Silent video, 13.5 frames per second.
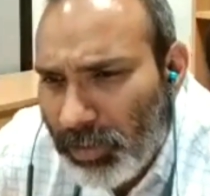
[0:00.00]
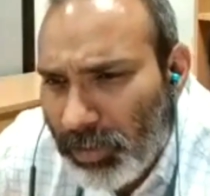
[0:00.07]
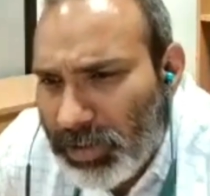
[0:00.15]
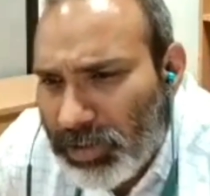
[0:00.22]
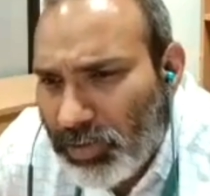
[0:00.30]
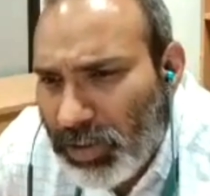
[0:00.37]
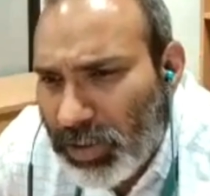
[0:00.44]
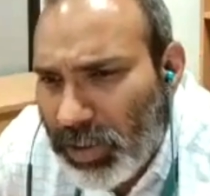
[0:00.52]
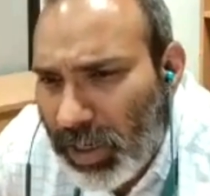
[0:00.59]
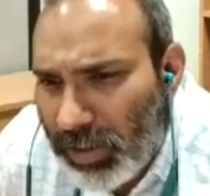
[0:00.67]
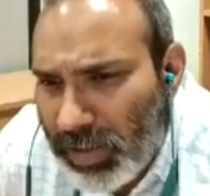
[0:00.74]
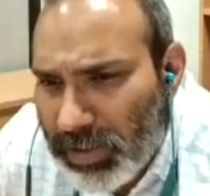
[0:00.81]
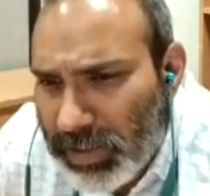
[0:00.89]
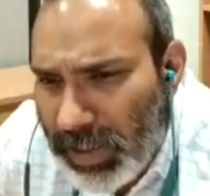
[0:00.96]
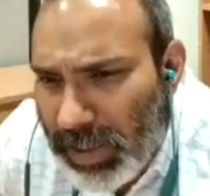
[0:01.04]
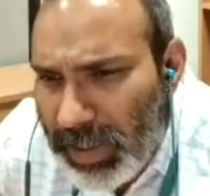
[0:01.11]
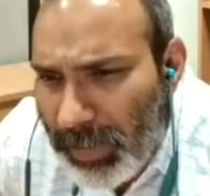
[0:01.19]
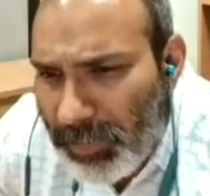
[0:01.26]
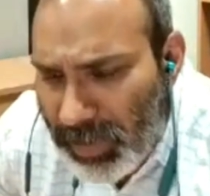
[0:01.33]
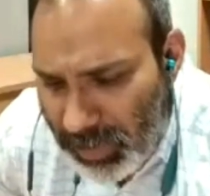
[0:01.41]
res judicata is
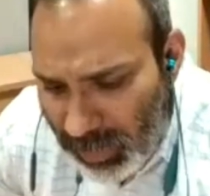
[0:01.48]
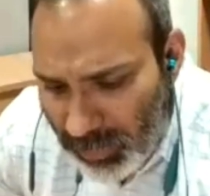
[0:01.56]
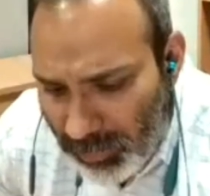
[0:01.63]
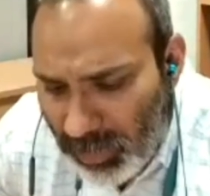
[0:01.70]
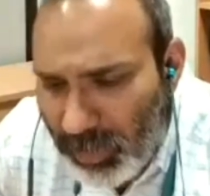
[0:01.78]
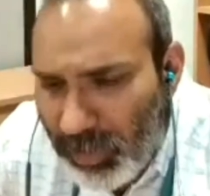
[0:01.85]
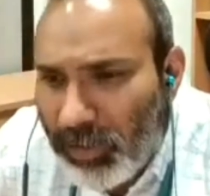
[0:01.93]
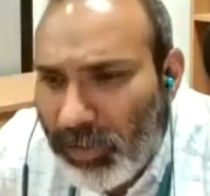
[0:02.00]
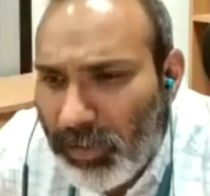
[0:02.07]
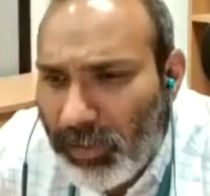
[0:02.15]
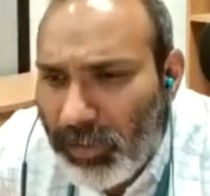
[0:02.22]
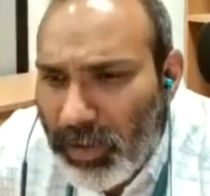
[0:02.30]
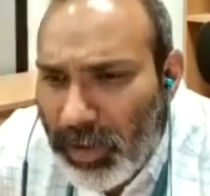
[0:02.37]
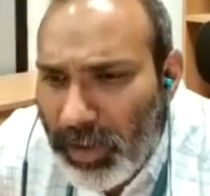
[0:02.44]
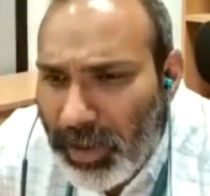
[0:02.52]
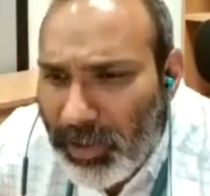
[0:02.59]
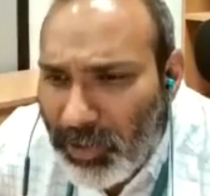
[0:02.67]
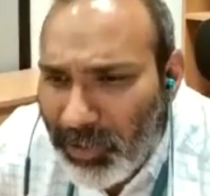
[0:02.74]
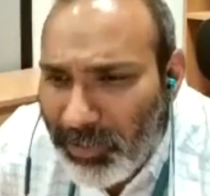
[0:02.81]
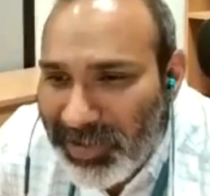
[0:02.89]
inapplicable
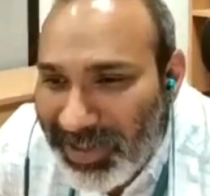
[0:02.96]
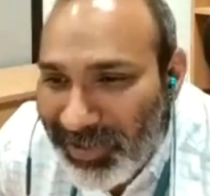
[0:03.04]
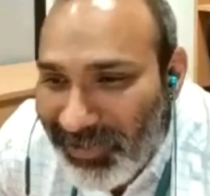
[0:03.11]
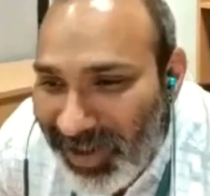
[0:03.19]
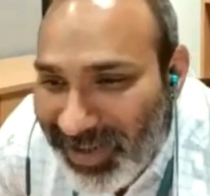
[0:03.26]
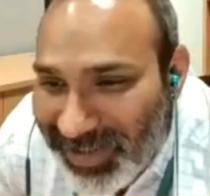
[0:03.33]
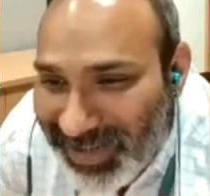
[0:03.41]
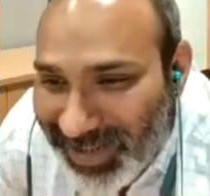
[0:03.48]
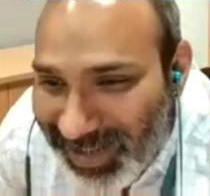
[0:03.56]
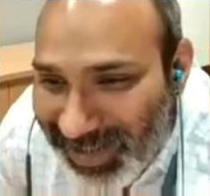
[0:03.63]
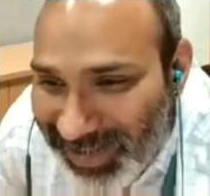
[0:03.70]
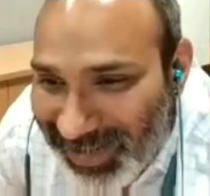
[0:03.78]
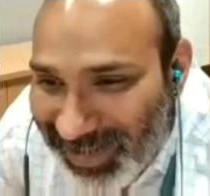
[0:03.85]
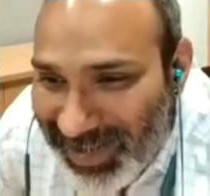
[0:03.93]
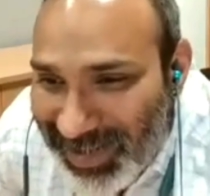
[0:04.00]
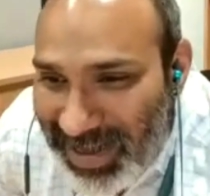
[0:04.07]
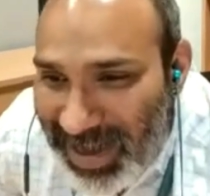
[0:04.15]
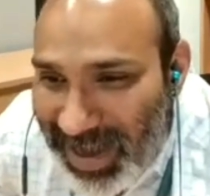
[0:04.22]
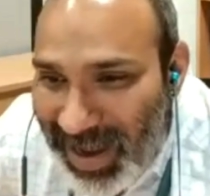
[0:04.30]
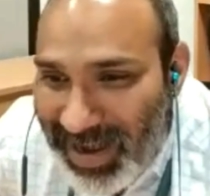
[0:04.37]
in domestic violence cases
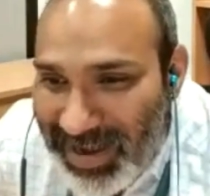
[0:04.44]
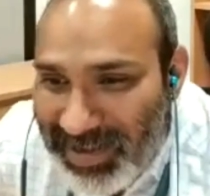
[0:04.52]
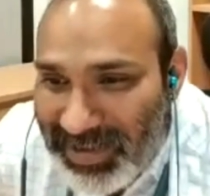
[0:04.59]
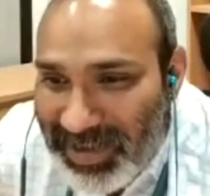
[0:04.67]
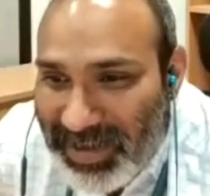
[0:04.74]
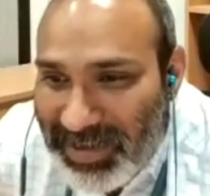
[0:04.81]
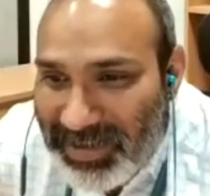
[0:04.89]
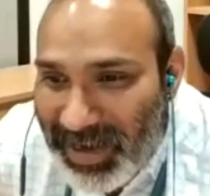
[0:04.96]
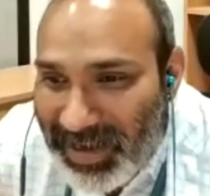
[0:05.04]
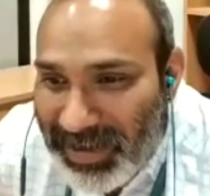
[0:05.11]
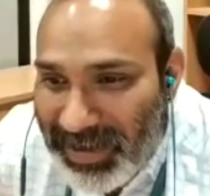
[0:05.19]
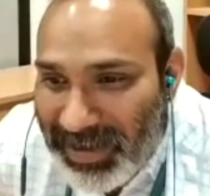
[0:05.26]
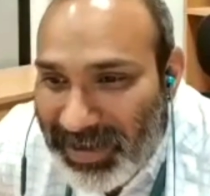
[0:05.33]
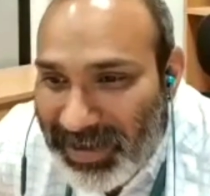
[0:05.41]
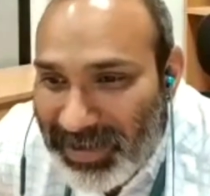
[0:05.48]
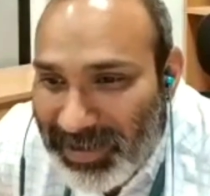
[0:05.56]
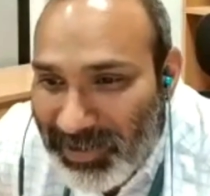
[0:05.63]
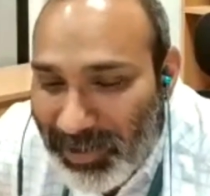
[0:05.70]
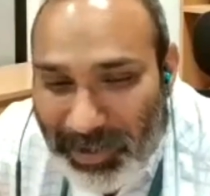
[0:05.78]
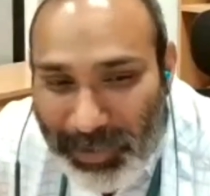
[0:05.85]
and says that it does
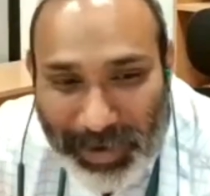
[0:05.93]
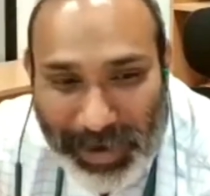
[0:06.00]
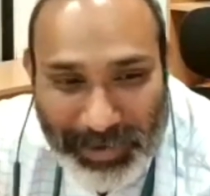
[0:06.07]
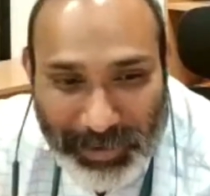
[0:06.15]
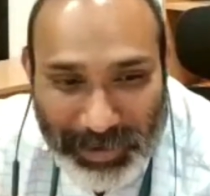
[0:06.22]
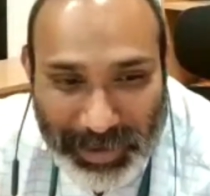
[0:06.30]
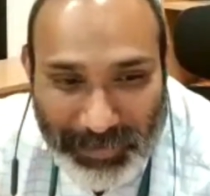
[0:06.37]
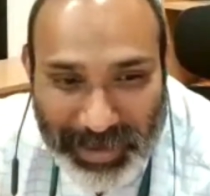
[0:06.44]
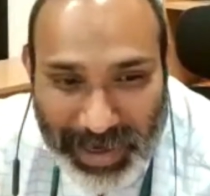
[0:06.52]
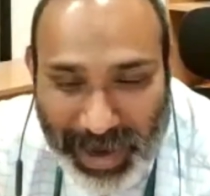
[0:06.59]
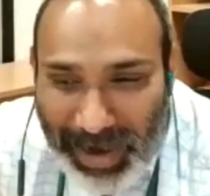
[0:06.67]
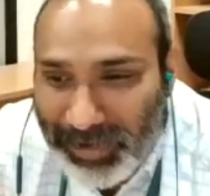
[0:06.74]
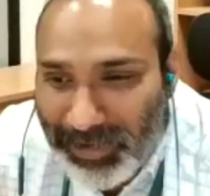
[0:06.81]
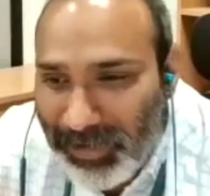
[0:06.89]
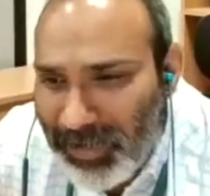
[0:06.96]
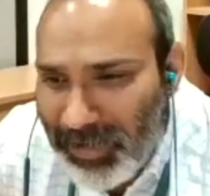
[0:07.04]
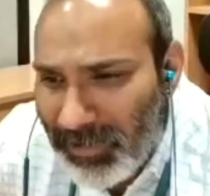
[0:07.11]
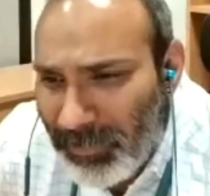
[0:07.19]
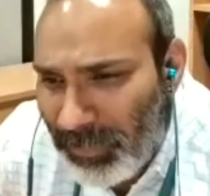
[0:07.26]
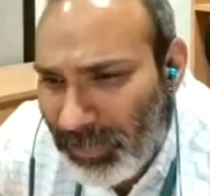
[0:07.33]
not apply to DV Act
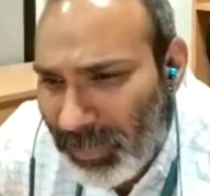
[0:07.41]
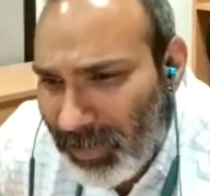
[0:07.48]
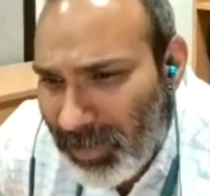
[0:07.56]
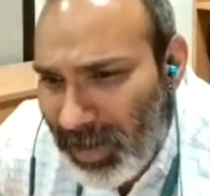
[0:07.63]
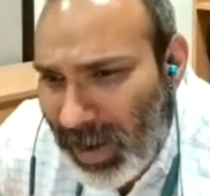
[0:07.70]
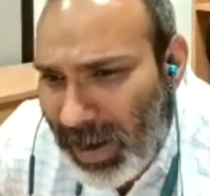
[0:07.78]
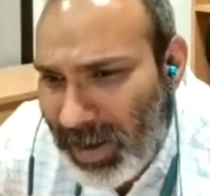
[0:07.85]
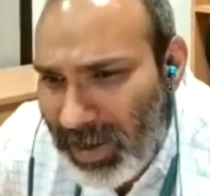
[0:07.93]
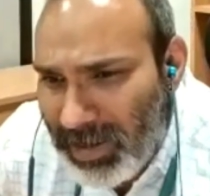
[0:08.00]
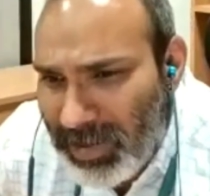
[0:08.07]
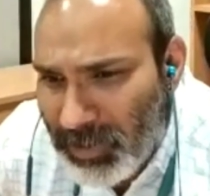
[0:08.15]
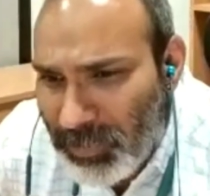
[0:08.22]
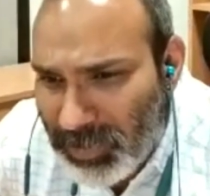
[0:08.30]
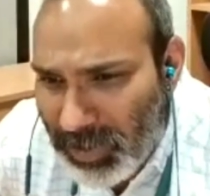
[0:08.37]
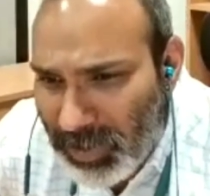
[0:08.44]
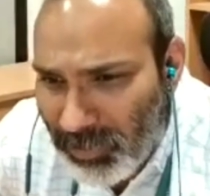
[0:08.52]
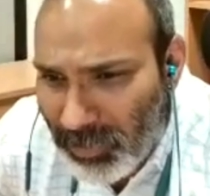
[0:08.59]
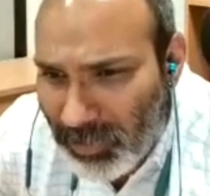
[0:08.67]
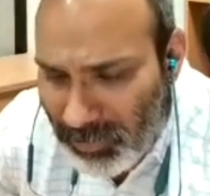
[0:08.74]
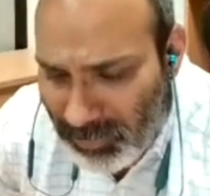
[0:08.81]
and any special
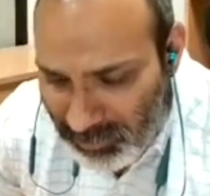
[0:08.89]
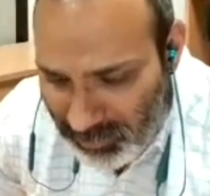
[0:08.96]
code,